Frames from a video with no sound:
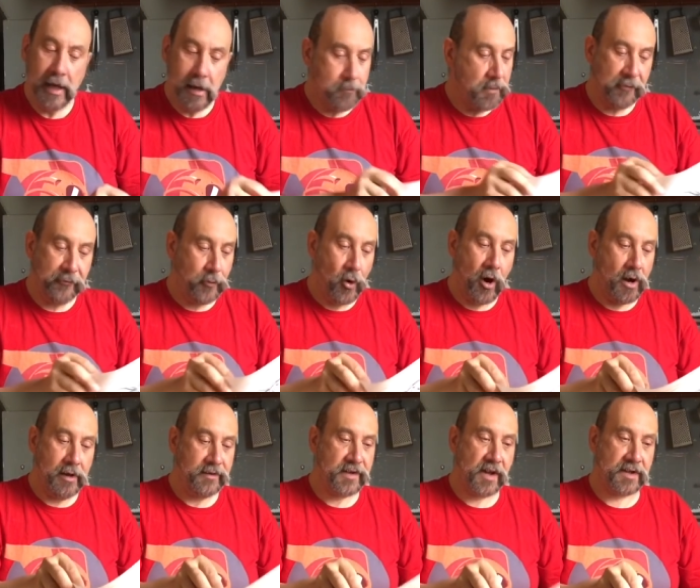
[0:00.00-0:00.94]
Yeah, before
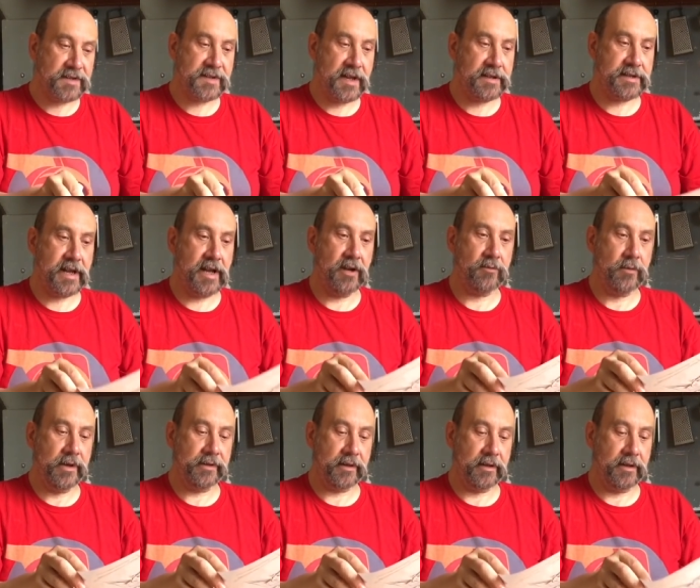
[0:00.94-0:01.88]
I sat down
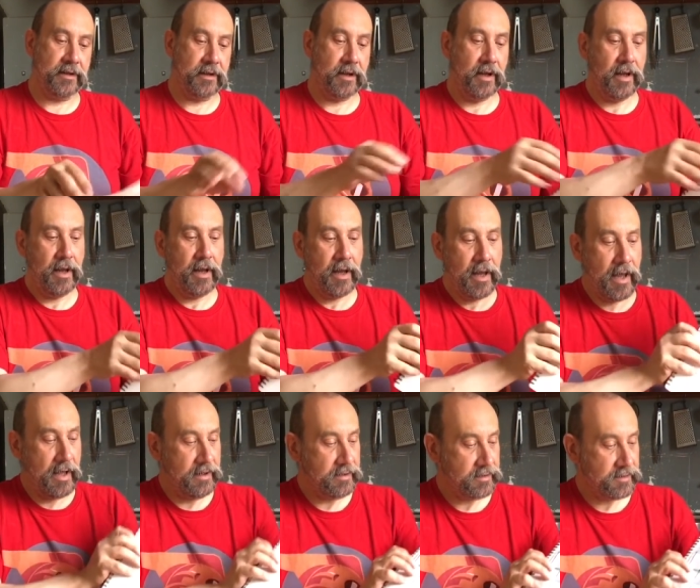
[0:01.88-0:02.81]
with her.
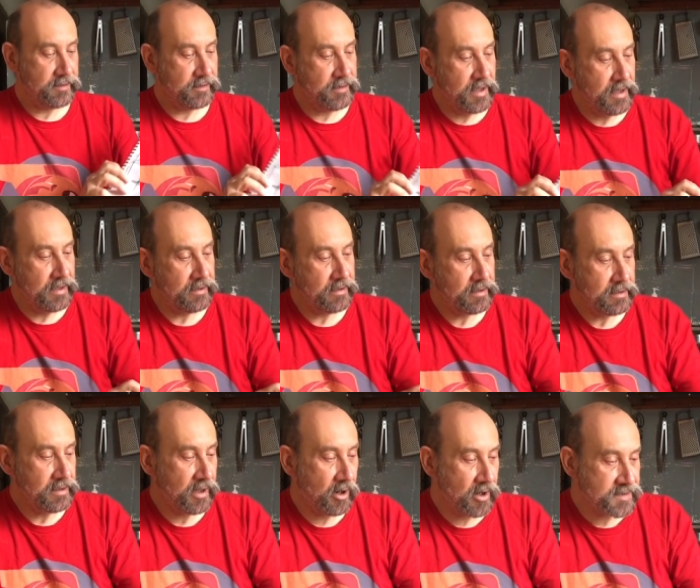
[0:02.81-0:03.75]
And
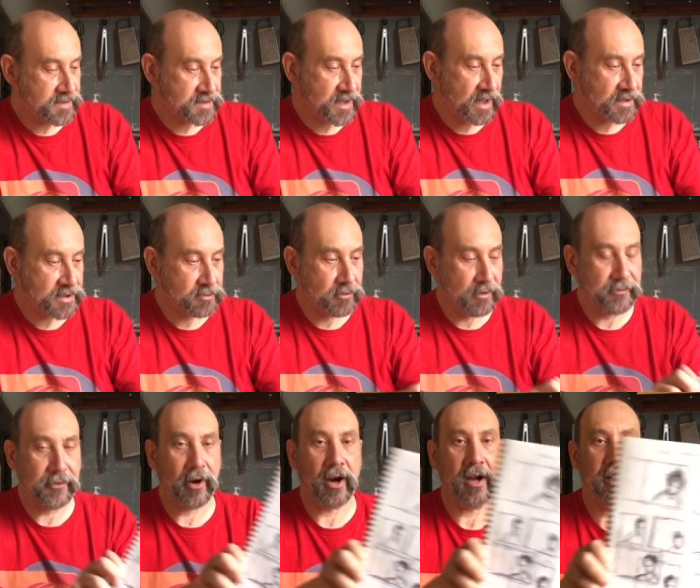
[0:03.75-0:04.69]
then, you know, I start to
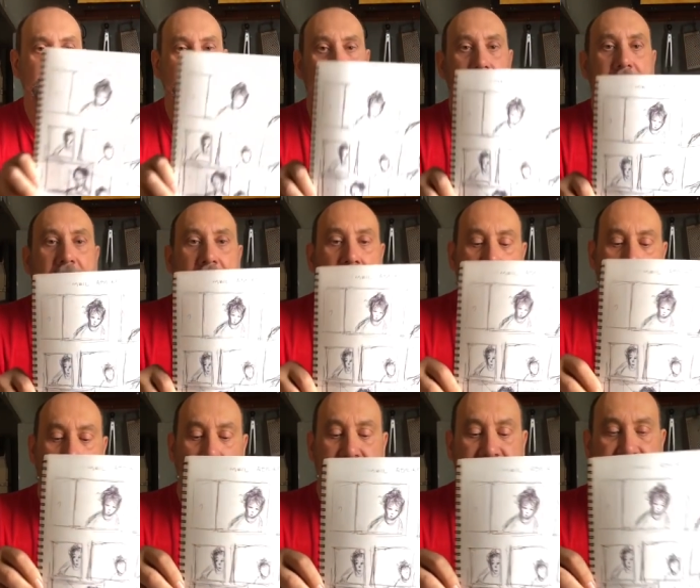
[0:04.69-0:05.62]
refine them.
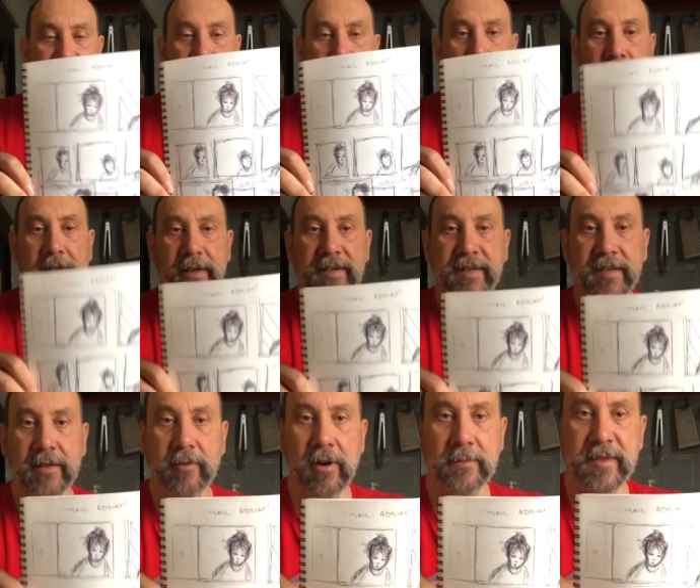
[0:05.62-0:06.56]
And this is where you can
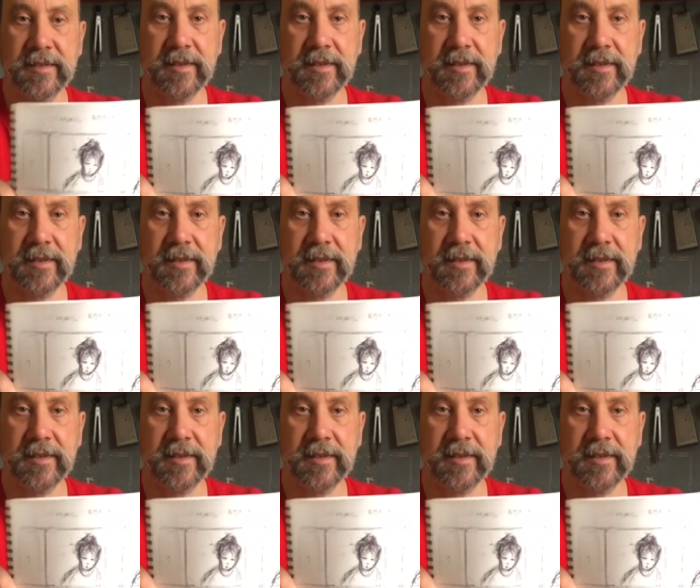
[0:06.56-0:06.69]
see where I'm